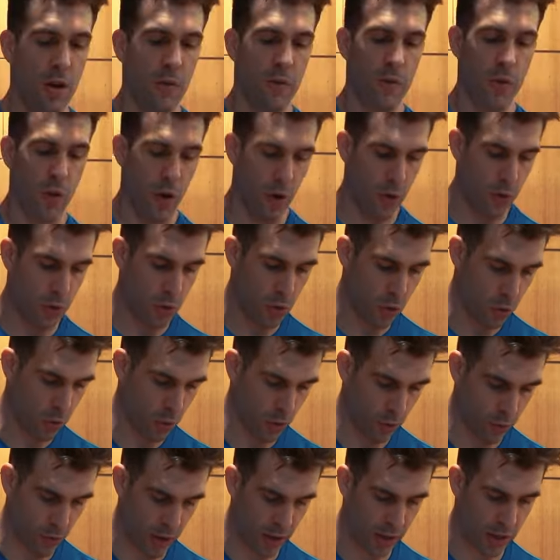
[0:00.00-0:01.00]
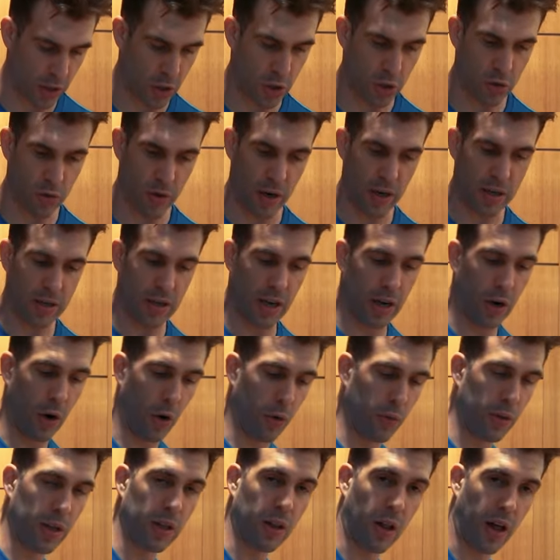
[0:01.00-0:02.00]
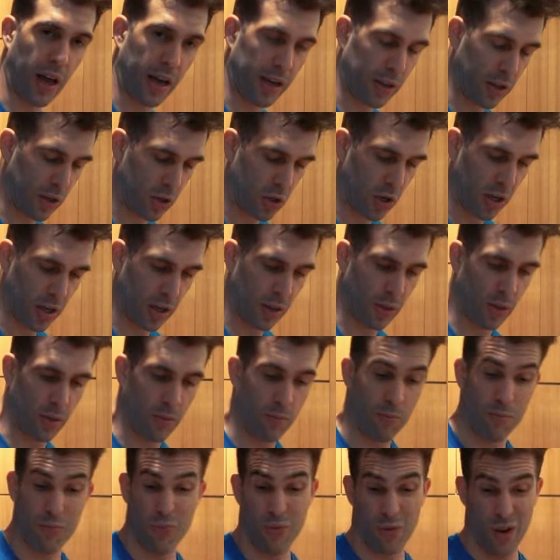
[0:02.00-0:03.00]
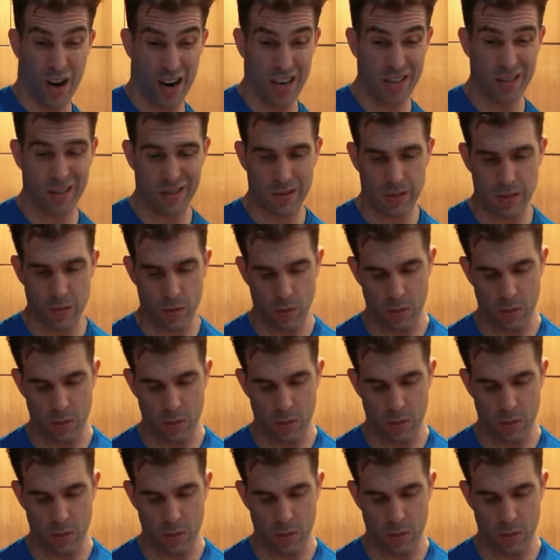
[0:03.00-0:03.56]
for those who are really strict and only like the chicken breast,